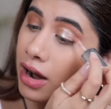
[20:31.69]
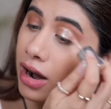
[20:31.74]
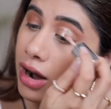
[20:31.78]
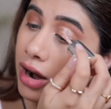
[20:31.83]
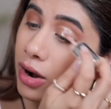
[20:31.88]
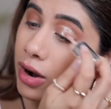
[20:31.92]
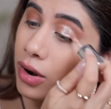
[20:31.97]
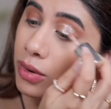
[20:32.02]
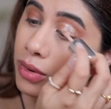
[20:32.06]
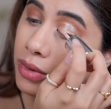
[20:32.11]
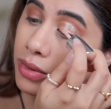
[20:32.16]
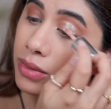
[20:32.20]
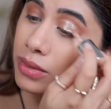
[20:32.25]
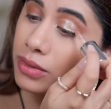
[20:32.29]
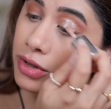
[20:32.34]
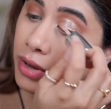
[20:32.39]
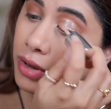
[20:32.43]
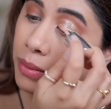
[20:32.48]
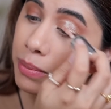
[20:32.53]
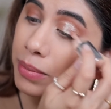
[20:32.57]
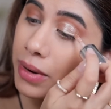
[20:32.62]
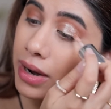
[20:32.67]
how
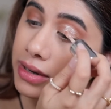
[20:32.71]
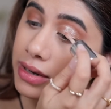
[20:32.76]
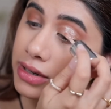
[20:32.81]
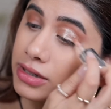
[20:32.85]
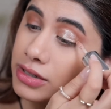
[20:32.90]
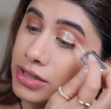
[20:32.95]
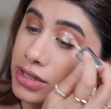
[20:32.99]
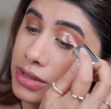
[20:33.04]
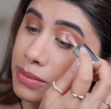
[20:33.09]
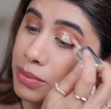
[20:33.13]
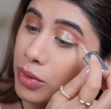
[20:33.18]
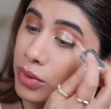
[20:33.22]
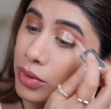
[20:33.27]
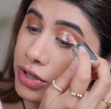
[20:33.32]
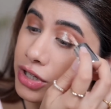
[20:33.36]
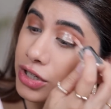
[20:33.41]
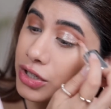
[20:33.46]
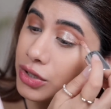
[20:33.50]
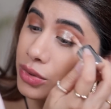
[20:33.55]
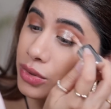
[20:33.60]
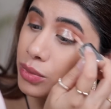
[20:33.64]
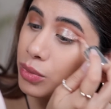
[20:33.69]
your partner's
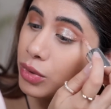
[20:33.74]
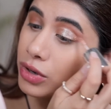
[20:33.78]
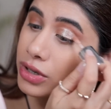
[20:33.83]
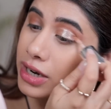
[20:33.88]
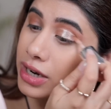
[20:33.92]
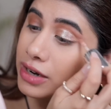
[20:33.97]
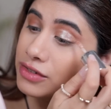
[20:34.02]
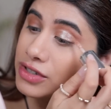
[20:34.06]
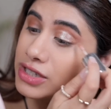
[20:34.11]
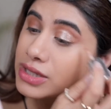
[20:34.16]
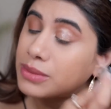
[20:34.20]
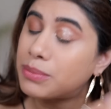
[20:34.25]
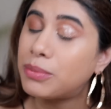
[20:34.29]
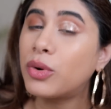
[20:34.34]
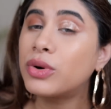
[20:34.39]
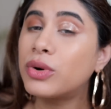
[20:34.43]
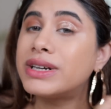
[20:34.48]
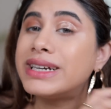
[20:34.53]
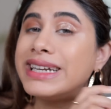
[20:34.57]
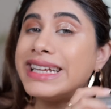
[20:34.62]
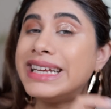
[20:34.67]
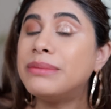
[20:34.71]
supporting you, what kind of
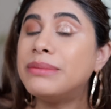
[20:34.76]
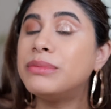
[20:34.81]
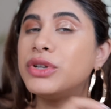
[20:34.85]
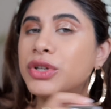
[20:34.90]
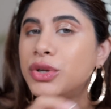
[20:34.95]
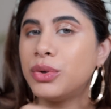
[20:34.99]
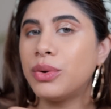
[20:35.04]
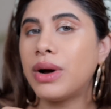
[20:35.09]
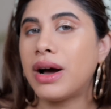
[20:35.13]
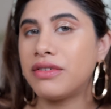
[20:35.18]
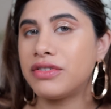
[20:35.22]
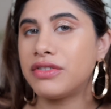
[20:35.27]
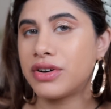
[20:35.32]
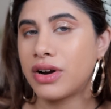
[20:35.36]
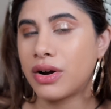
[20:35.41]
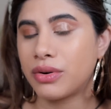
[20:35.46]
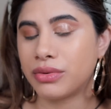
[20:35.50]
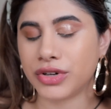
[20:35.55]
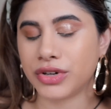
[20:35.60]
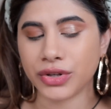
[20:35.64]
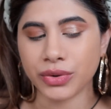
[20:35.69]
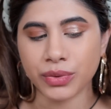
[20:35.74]
support team do you have
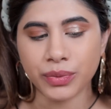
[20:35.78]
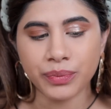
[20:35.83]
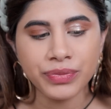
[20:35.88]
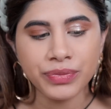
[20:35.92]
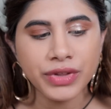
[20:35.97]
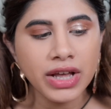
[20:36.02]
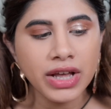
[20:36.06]
around you.